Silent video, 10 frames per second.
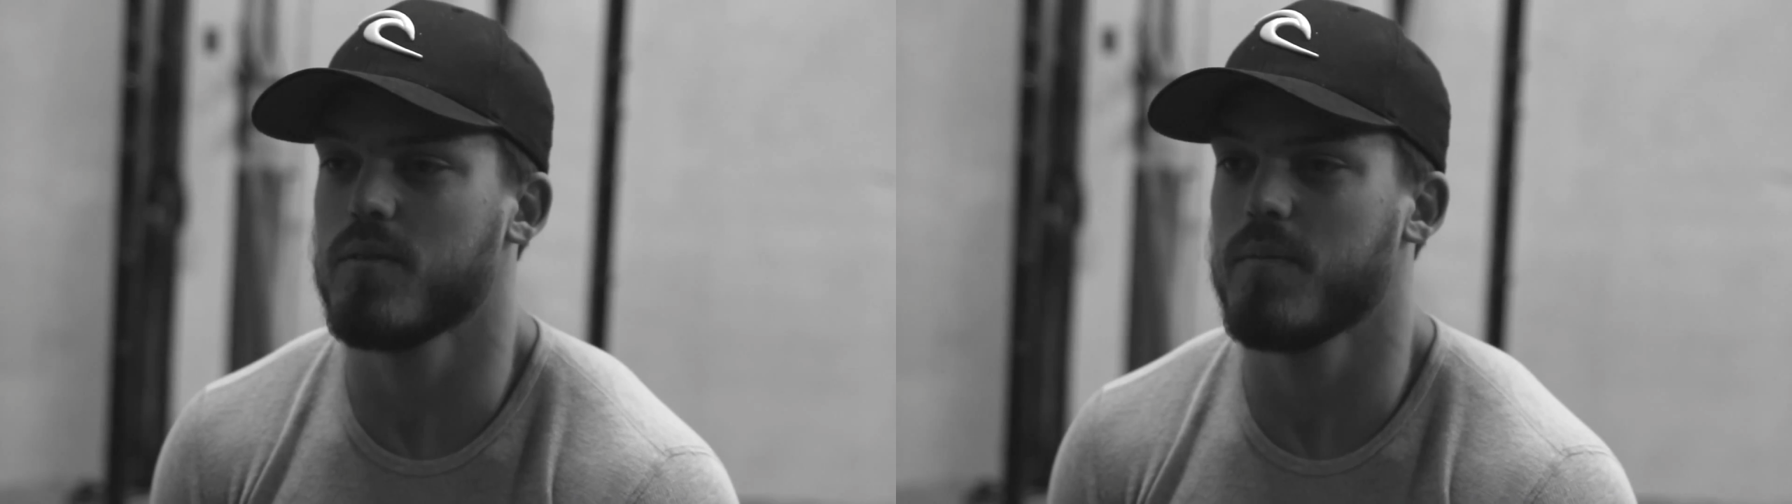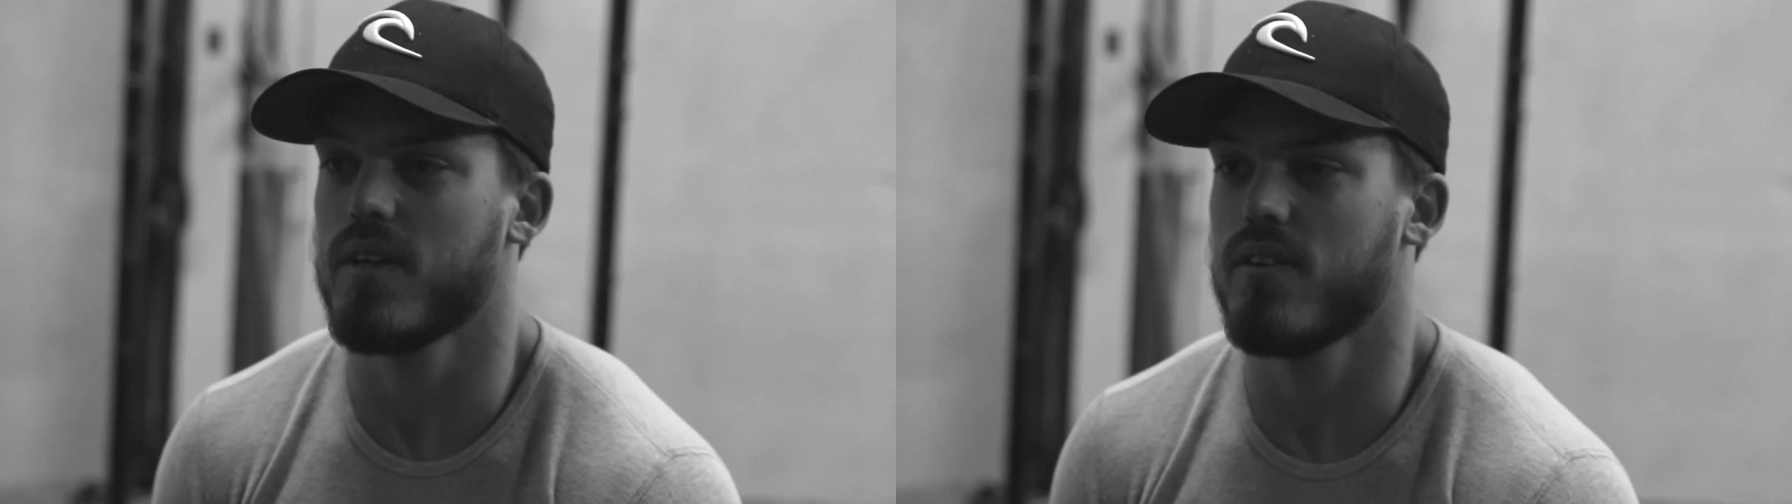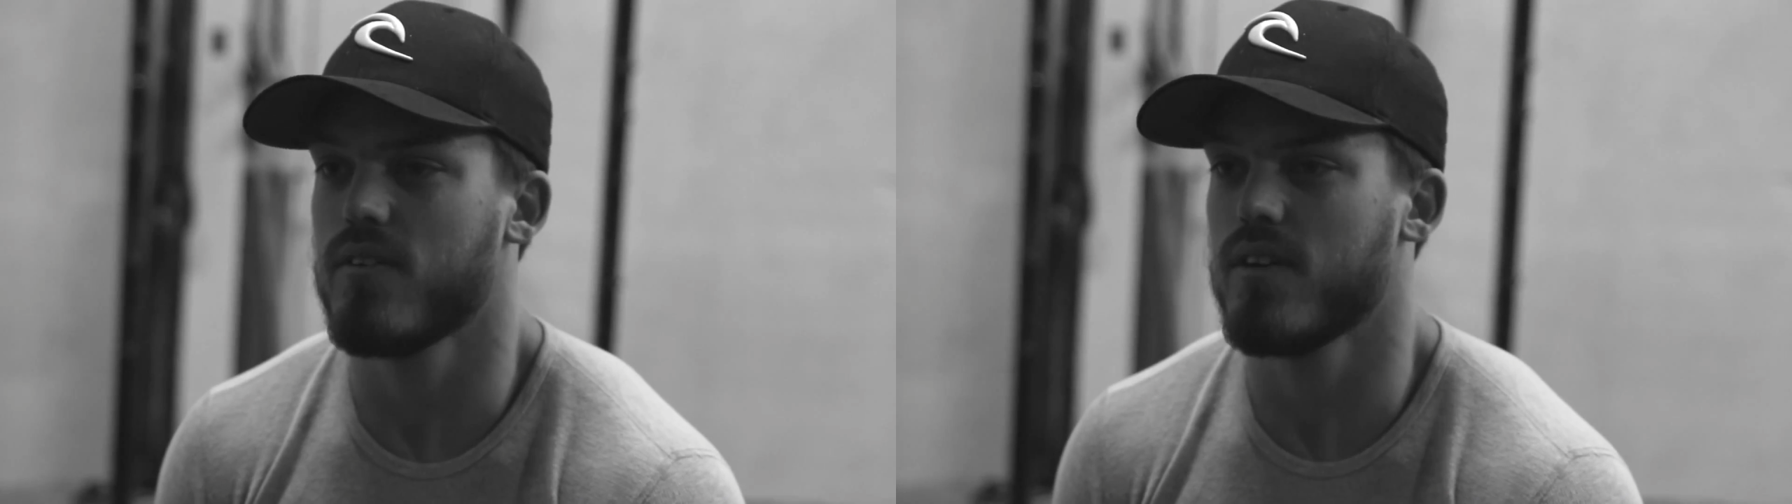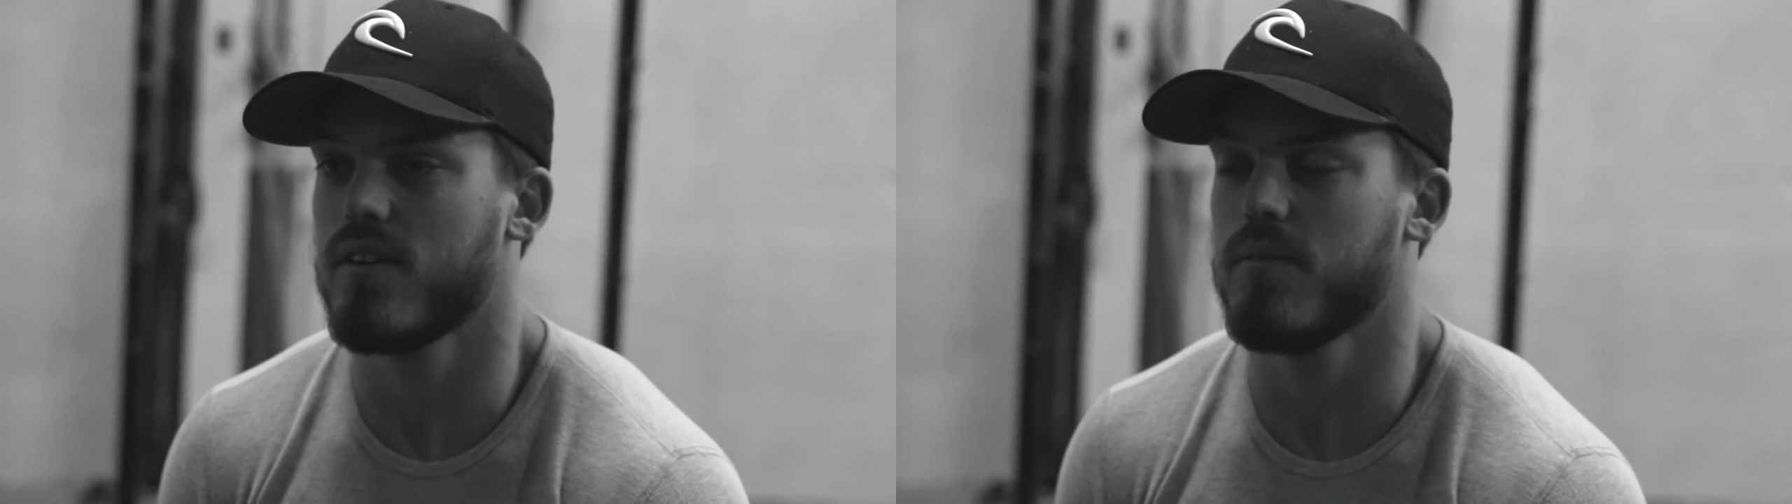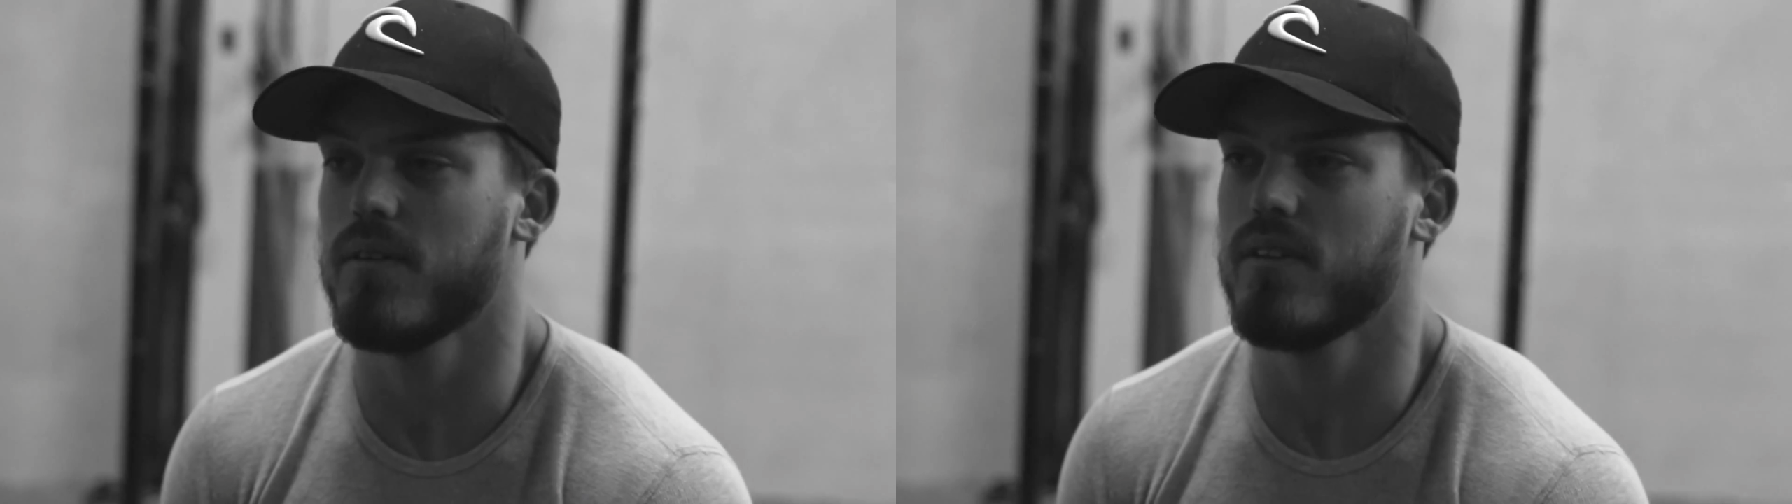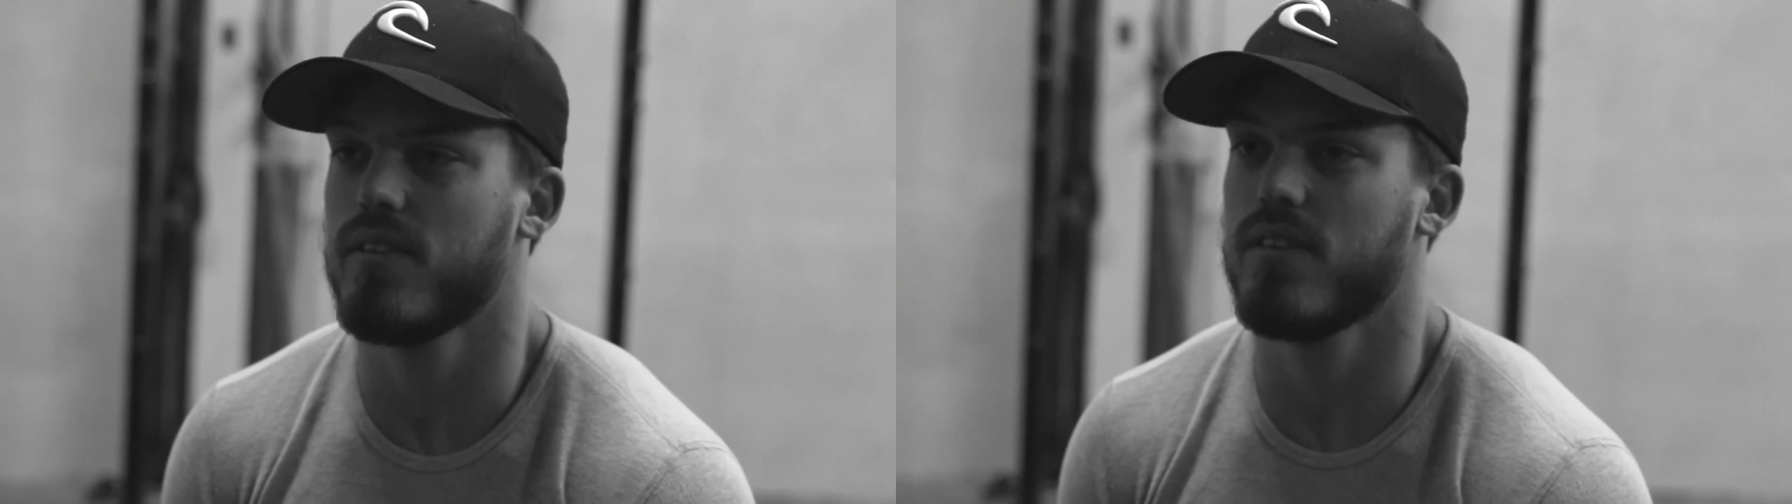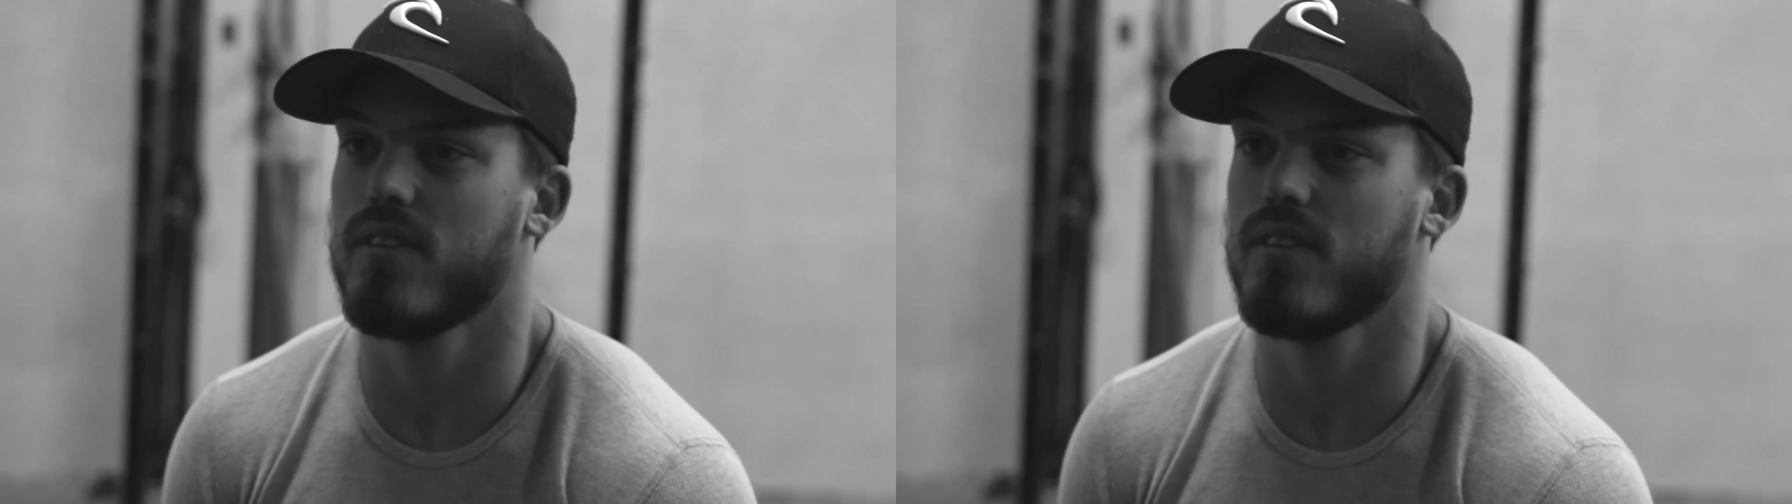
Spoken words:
with my career, with,